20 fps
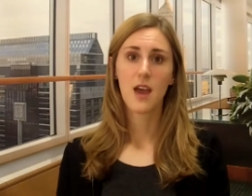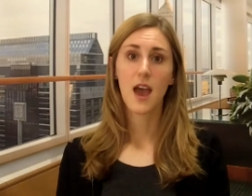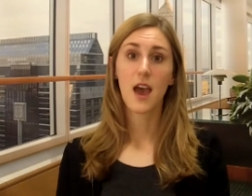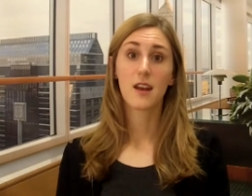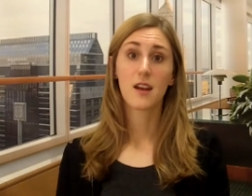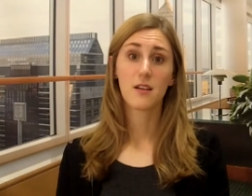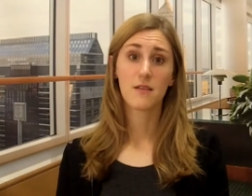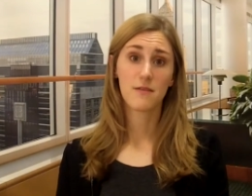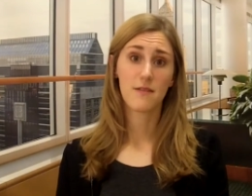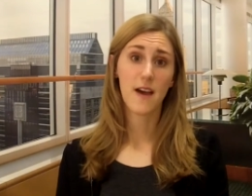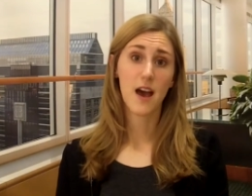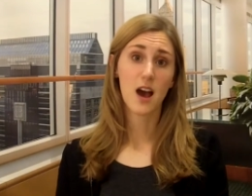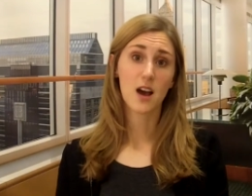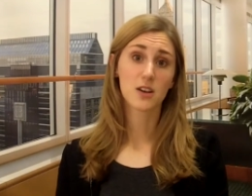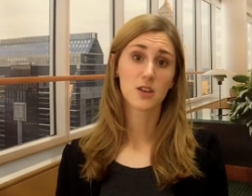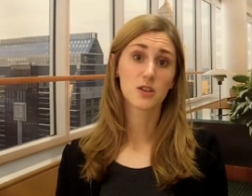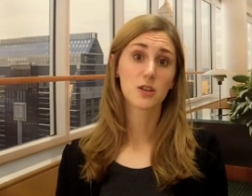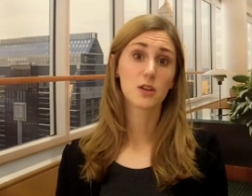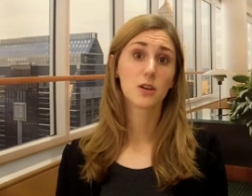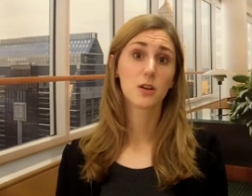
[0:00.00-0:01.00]
And in
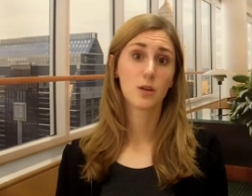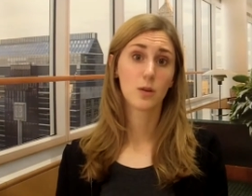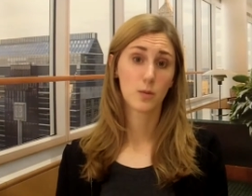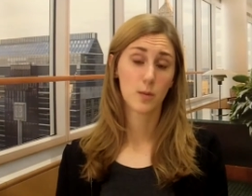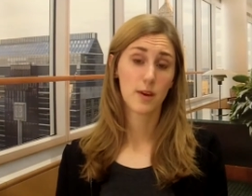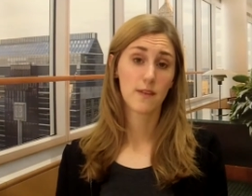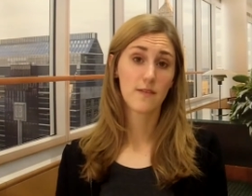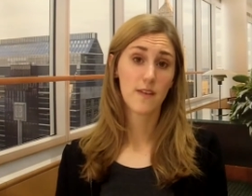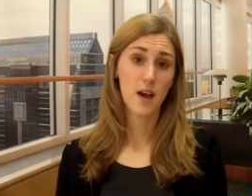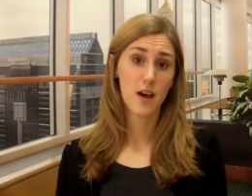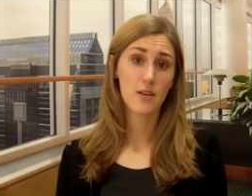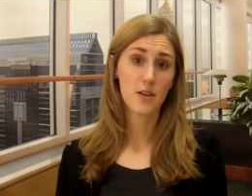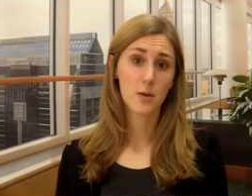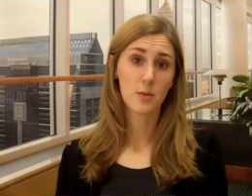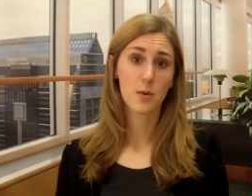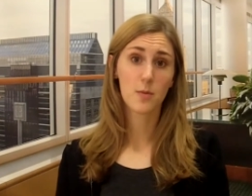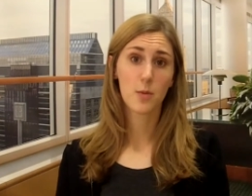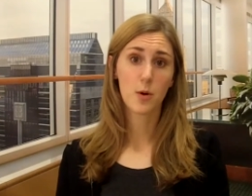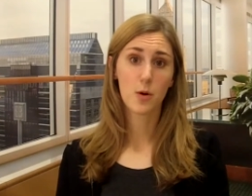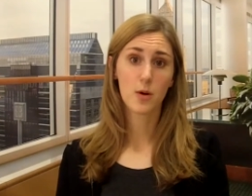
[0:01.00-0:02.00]
fact, we found that
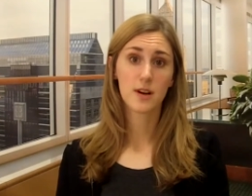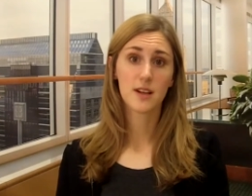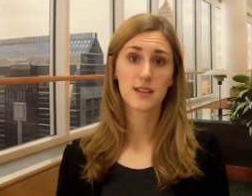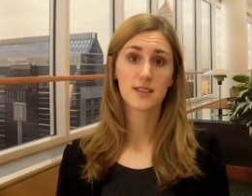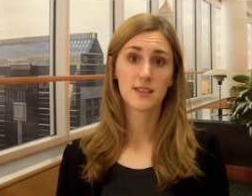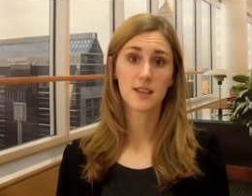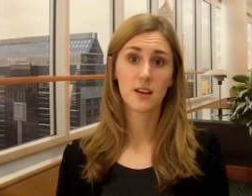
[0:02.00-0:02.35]
reported